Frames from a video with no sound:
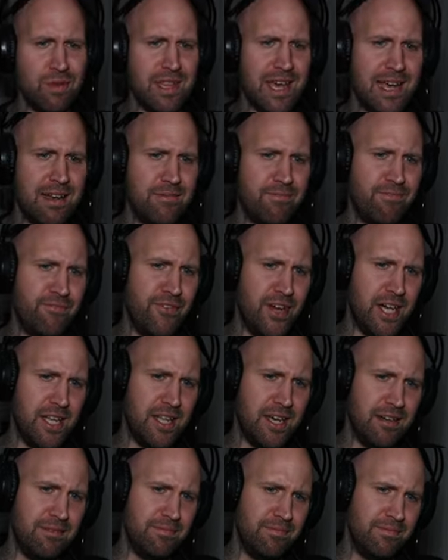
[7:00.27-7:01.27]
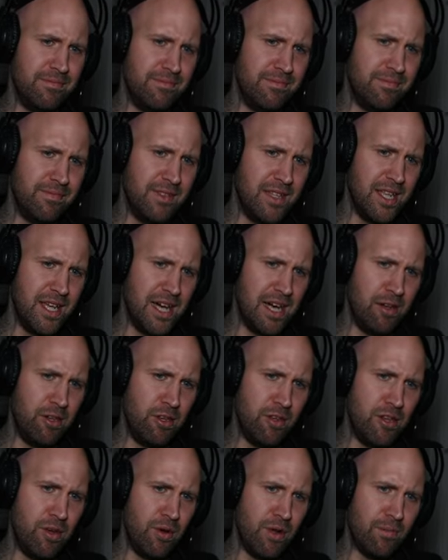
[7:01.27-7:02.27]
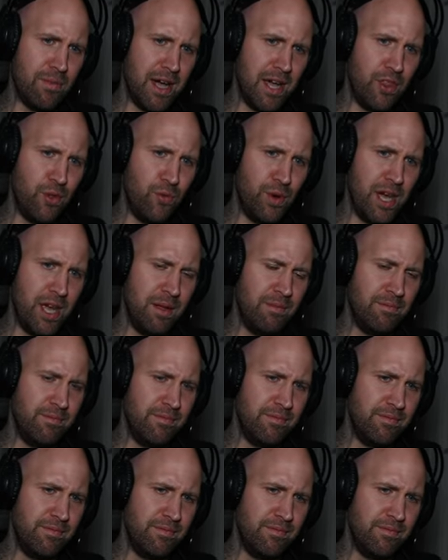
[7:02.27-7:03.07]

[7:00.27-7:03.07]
with that fella. How are you doing, by the way?